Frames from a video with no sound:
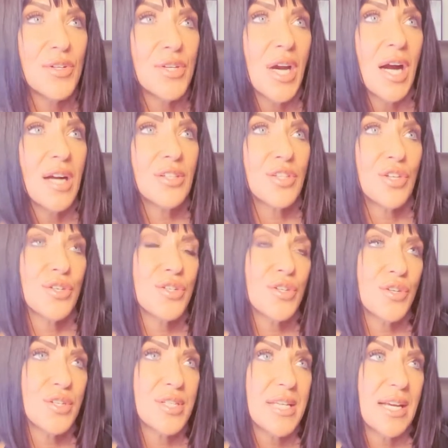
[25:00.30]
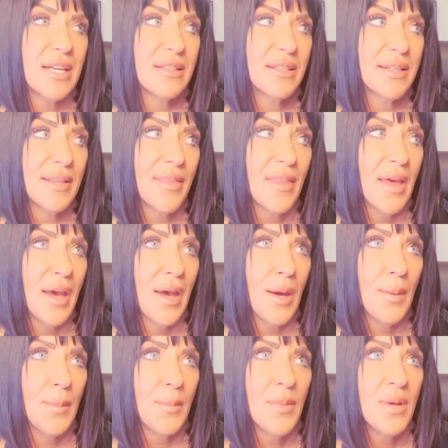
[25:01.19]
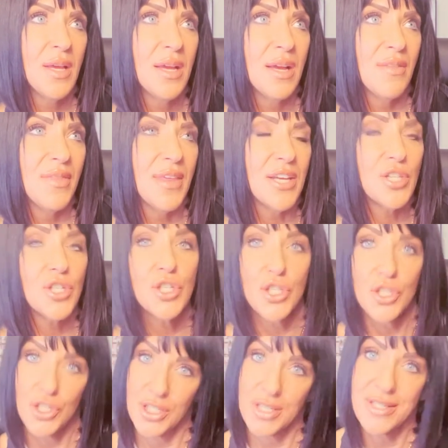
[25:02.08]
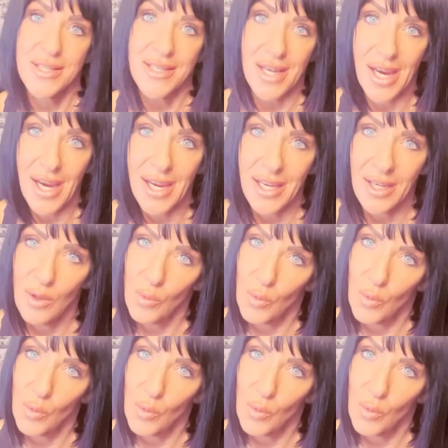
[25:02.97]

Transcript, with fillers: doctors are telling them they should just diet and